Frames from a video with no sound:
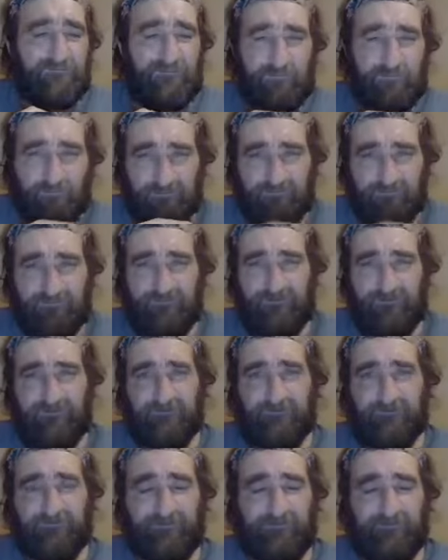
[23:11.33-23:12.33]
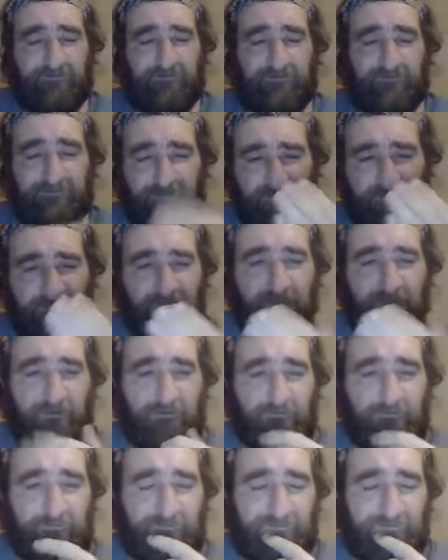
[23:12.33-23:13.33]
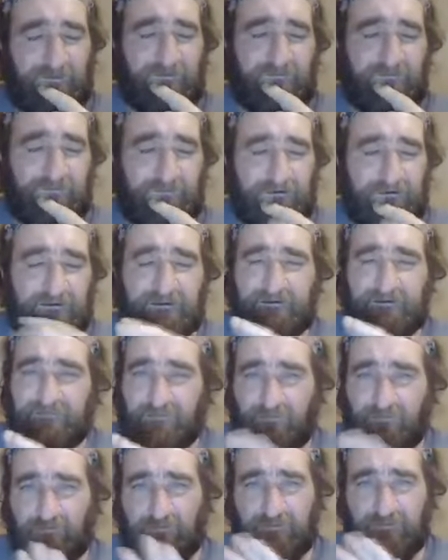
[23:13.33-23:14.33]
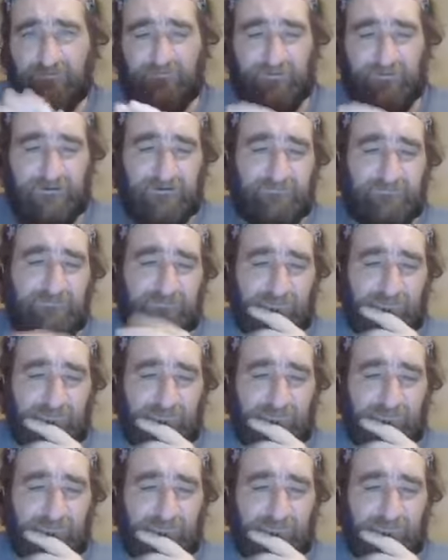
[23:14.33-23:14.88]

to assist in this overall ascension. And I don't wish to get